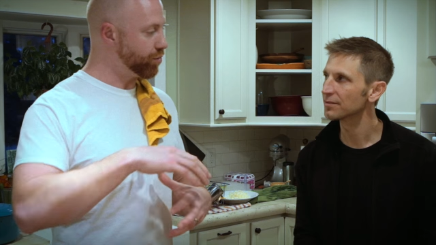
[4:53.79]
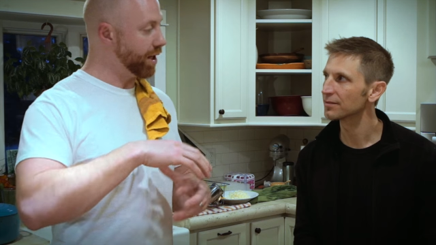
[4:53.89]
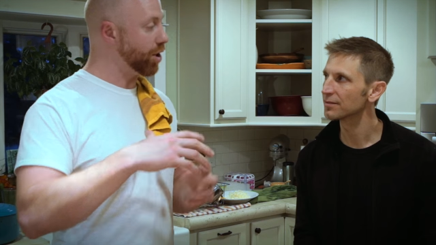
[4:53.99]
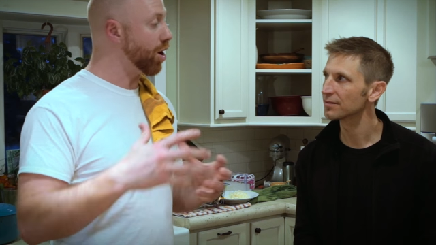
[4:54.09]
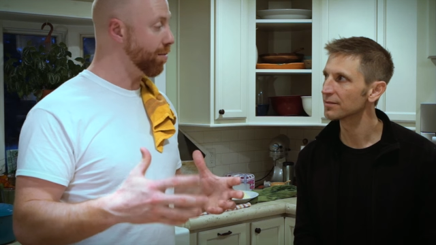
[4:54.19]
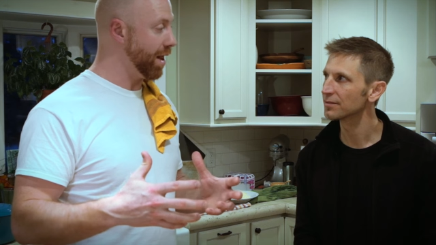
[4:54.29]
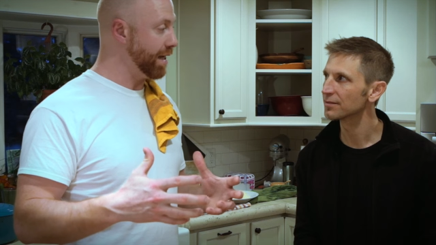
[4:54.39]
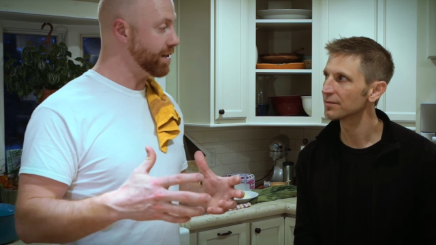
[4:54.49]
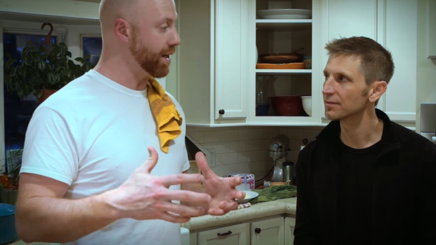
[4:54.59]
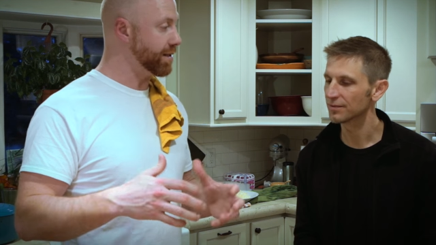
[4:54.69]
Speaker 1: really
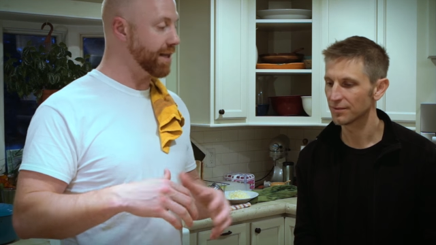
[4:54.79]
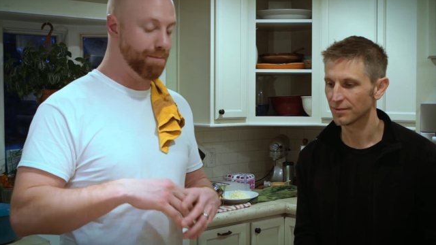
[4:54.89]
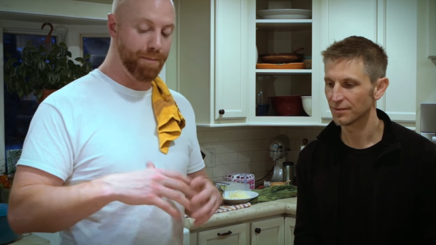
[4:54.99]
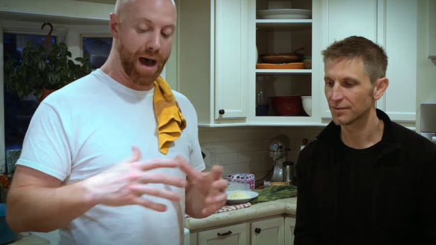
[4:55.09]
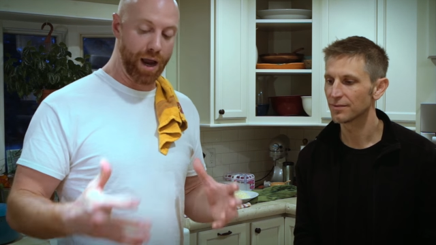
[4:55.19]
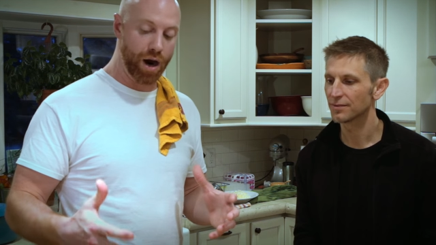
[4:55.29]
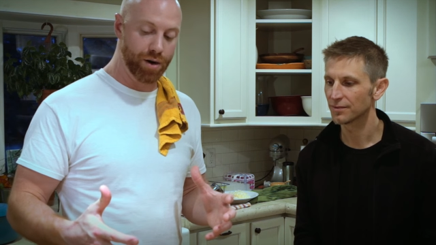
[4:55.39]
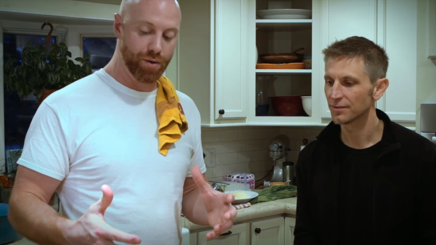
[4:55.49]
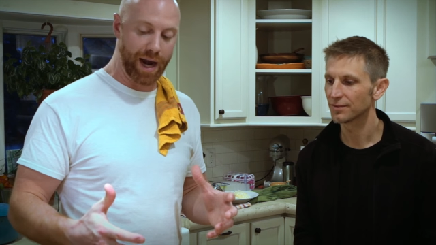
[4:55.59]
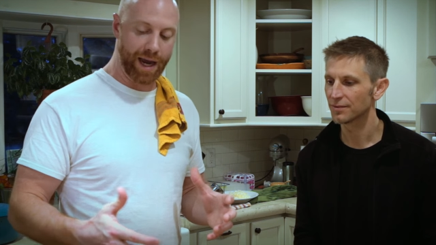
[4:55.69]
caramelizing. It's that
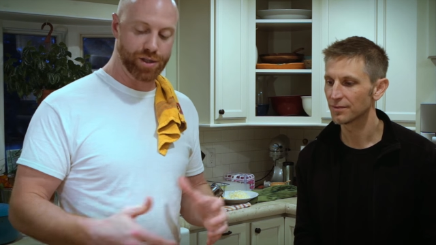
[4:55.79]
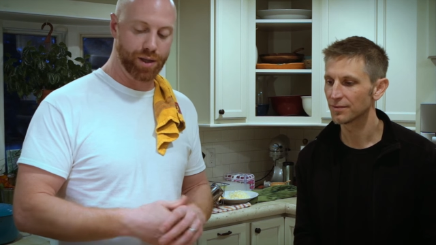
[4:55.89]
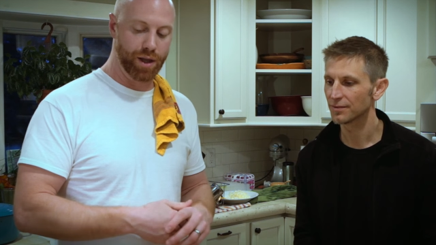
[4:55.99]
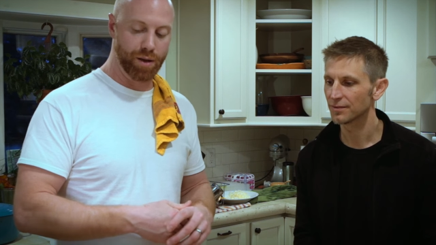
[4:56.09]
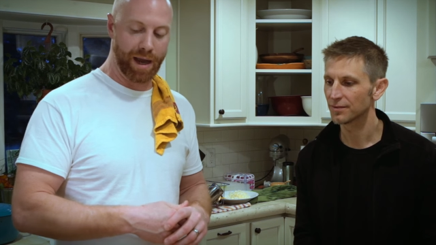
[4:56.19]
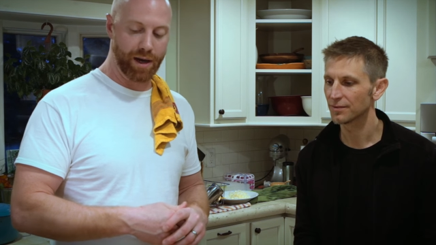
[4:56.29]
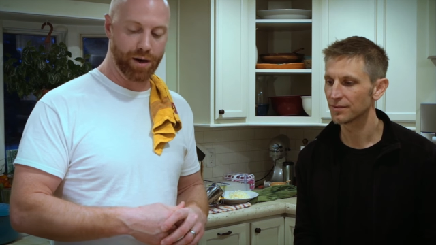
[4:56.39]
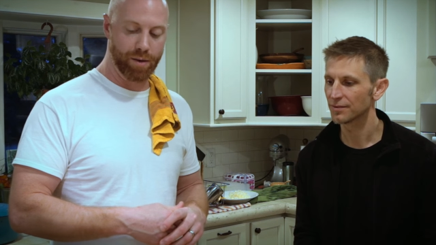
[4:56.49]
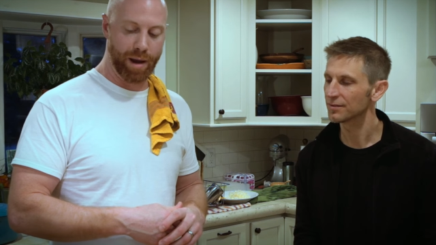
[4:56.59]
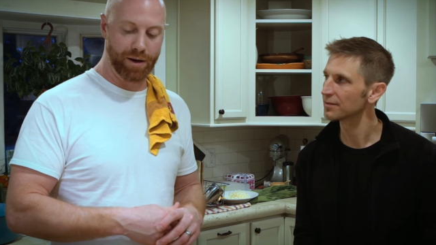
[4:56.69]
Maillard reaction that you might
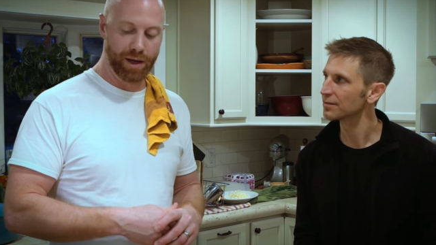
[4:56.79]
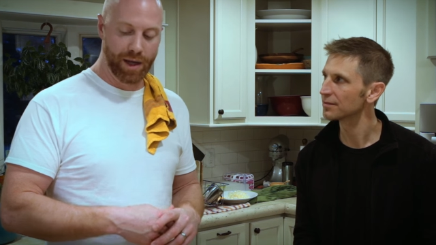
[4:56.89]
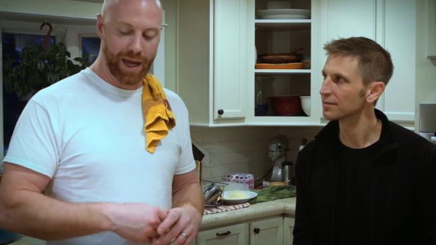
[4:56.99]
hear about.